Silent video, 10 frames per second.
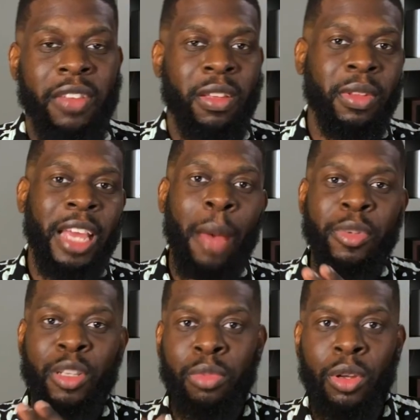If something
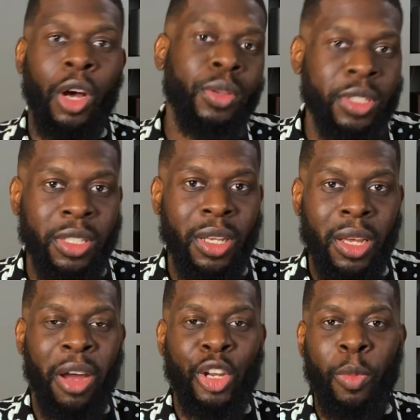happens to Bluehost,
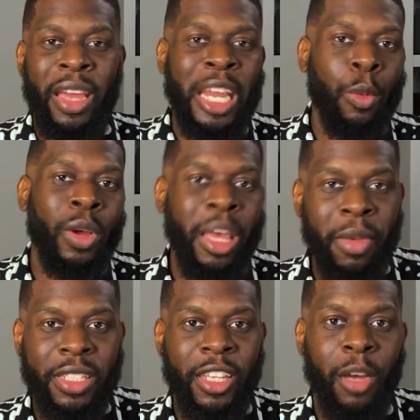my domain name won't get
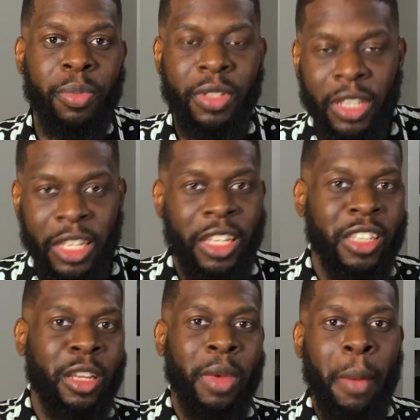messed up. If
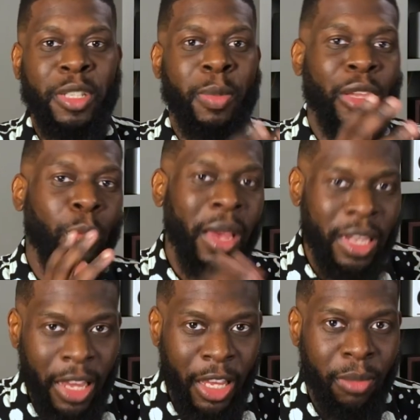something happens to my domain
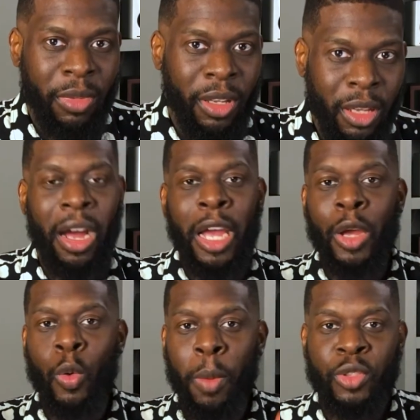name, my
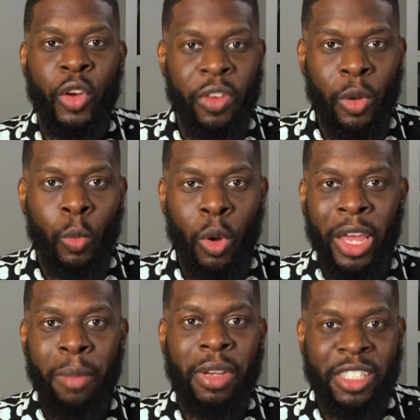web server don't
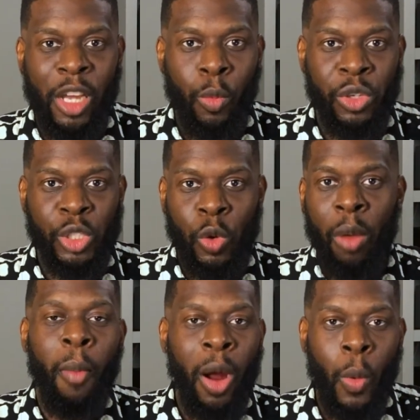get messed up, which is where
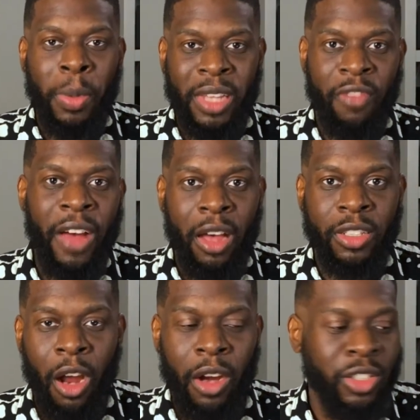all my website files
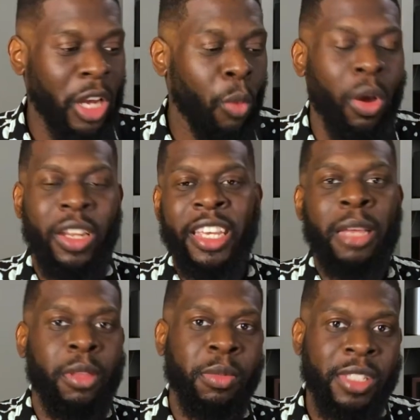are. So I wanted to
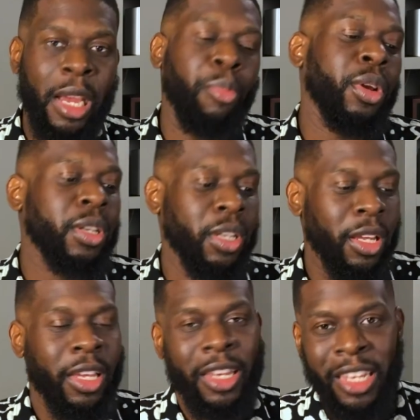keep them separate.
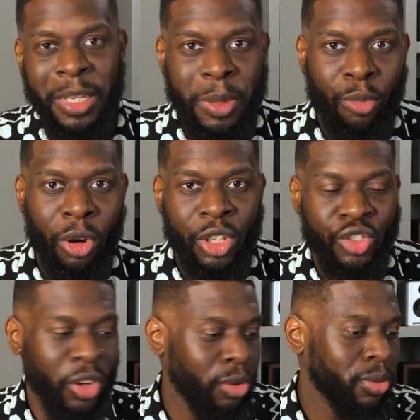It gives me more
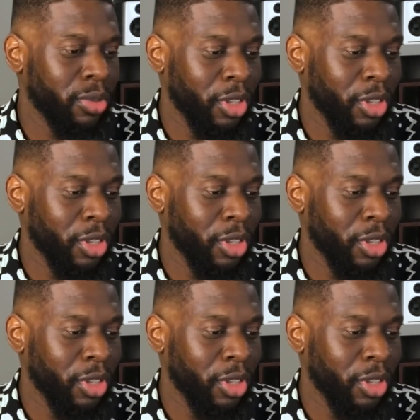control.